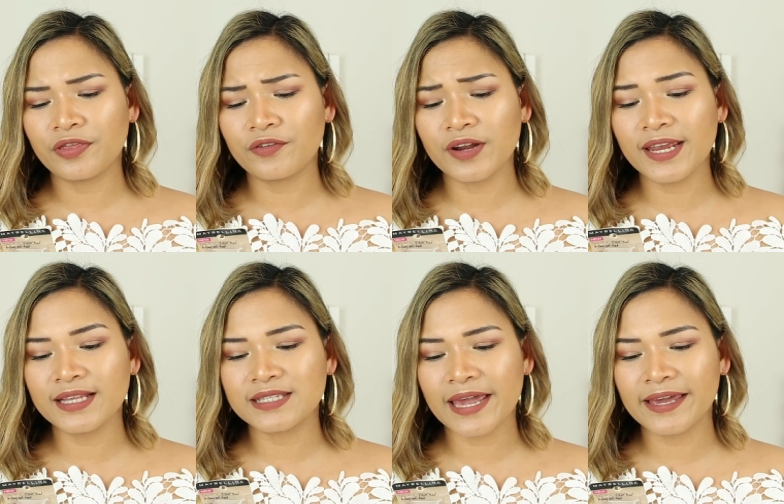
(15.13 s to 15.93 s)

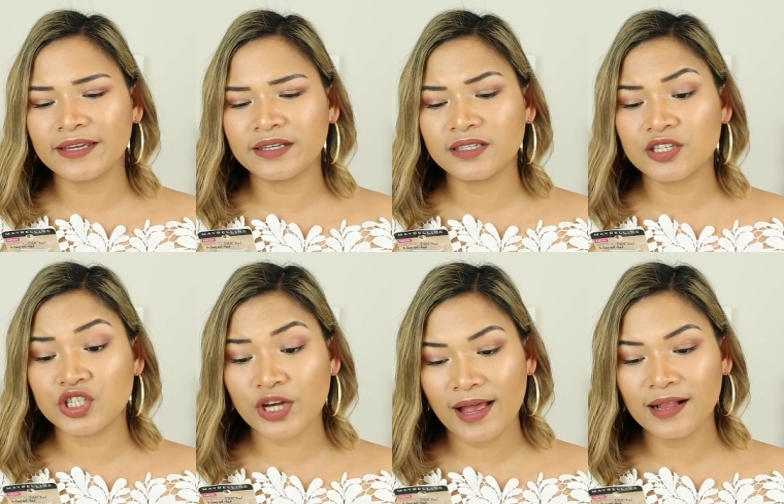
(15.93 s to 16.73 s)
3-Day
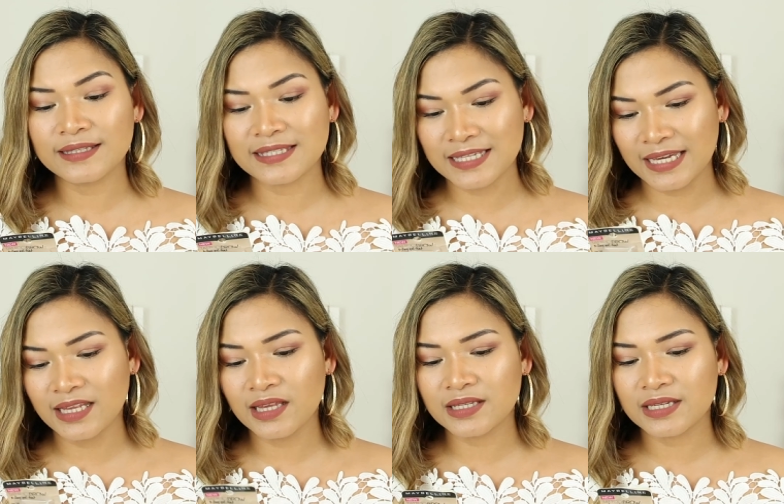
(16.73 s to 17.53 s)
Gel
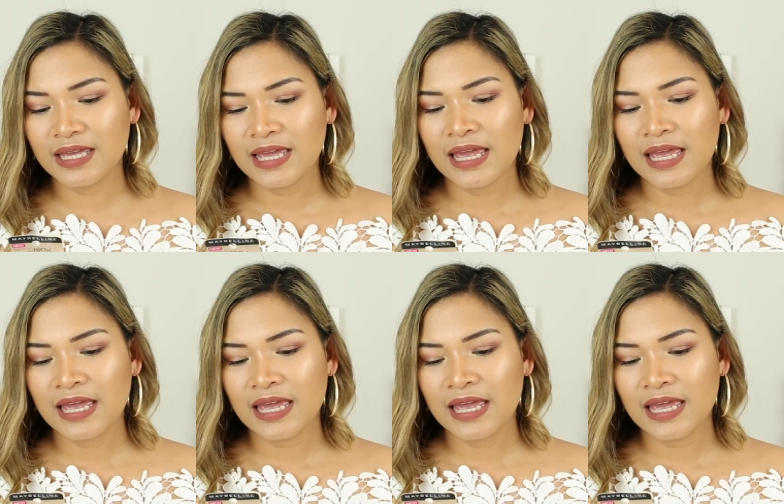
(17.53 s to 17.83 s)
Tint.